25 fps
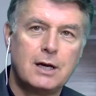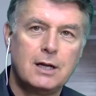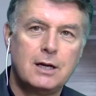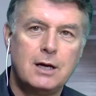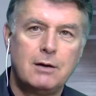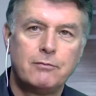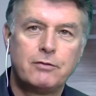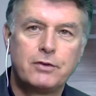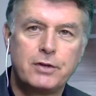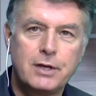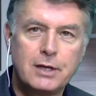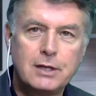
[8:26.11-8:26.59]
I'm
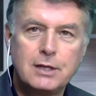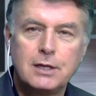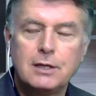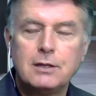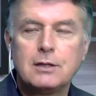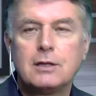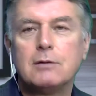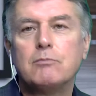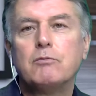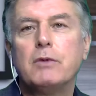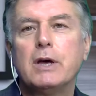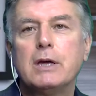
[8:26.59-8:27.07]
thinking
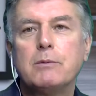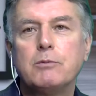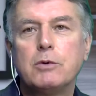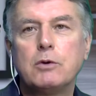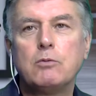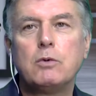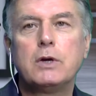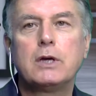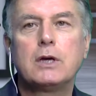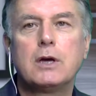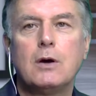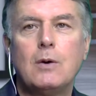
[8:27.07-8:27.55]
that maybe
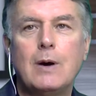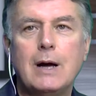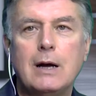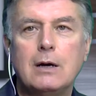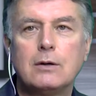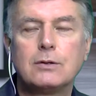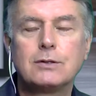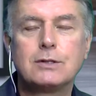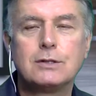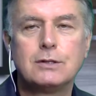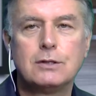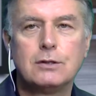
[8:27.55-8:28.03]
we go
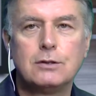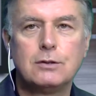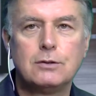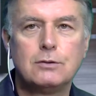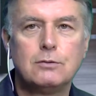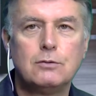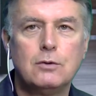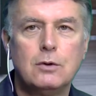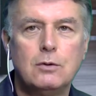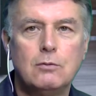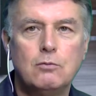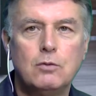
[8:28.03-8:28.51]
out to
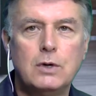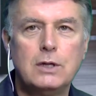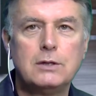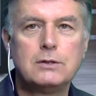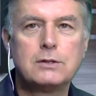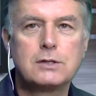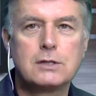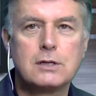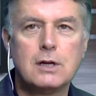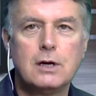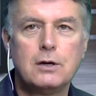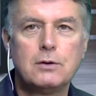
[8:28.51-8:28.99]

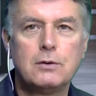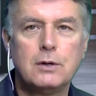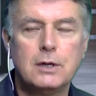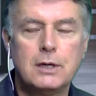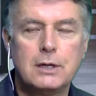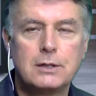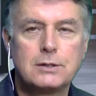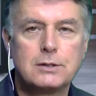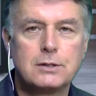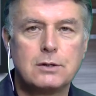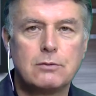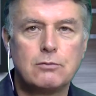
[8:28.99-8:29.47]
Winslow.
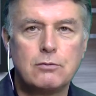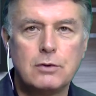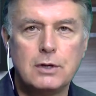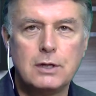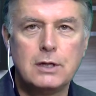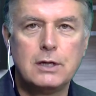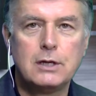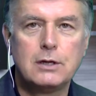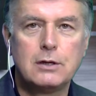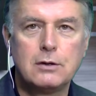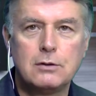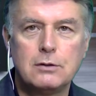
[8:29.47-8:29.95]
It's a really
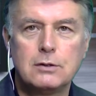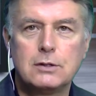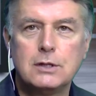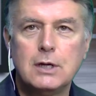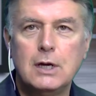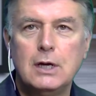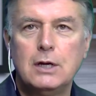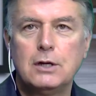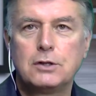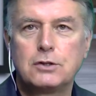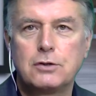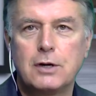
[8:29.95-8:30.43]
good
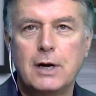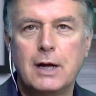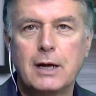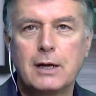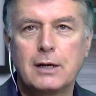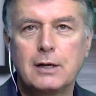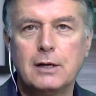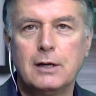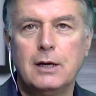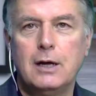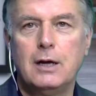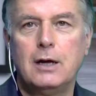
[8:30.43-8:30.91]

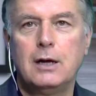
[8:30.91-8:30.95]
track.